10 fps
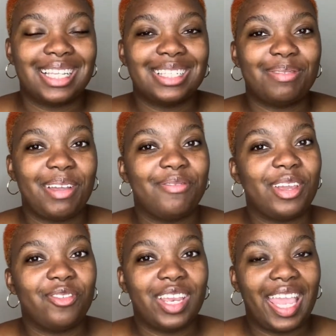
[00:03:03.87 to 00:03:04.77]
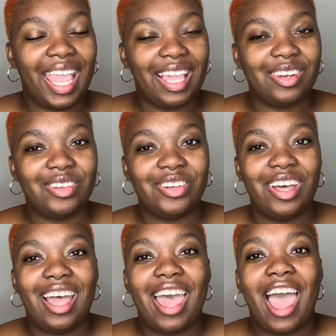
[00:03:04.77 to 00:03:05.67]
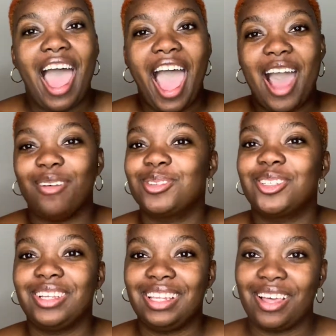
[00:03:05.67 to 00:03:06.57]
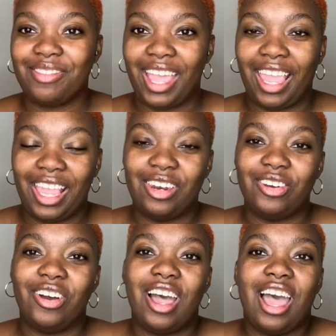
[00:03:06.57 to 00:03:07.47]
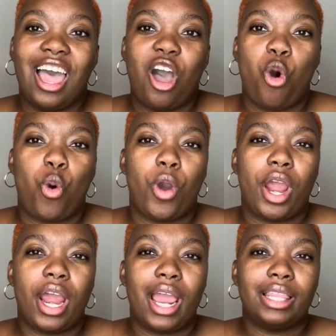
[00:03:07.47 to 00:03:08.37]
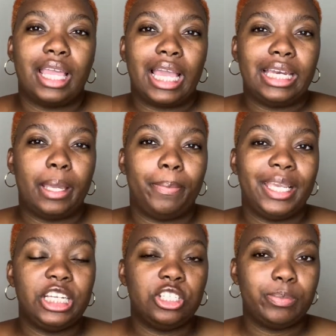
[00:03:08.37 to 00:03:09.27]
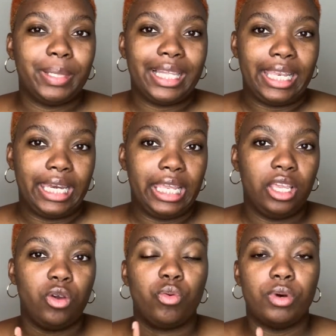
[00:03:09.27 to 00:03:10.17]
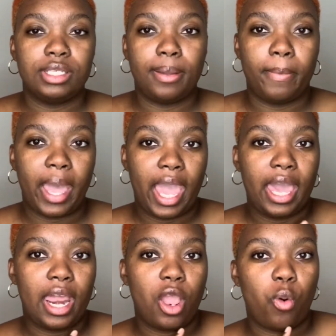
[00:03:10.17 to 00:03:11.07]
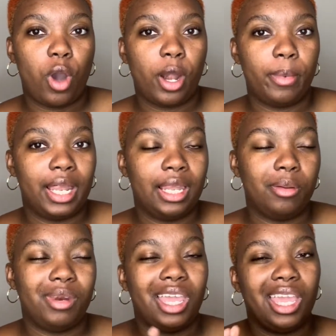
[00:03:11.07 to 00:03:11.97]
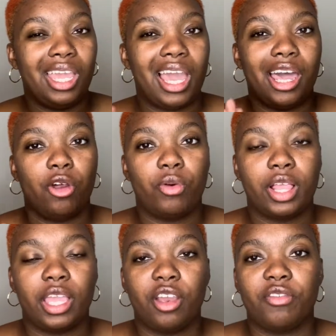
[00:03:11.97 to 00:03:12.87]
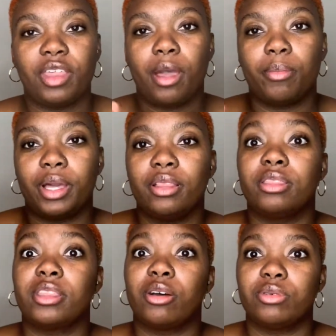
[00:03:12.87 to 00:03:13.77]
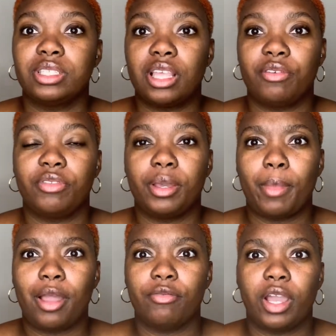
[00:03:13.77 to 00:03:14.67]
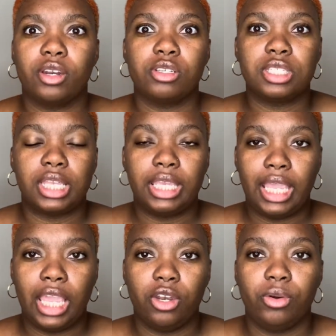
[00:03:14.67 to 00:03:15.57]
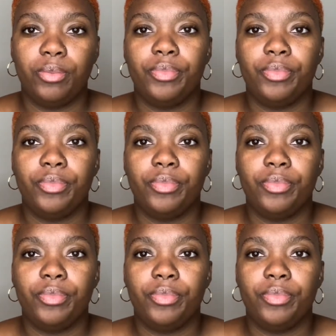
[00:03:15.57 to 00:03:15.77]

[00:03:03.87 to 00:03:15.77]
That's my favorite candle. Absolutely love that candle. Or I think I did Peach Bellini, wasn't bad, and Watermelon Lemonade. I don't really care for that, but that was definitely my final study candle.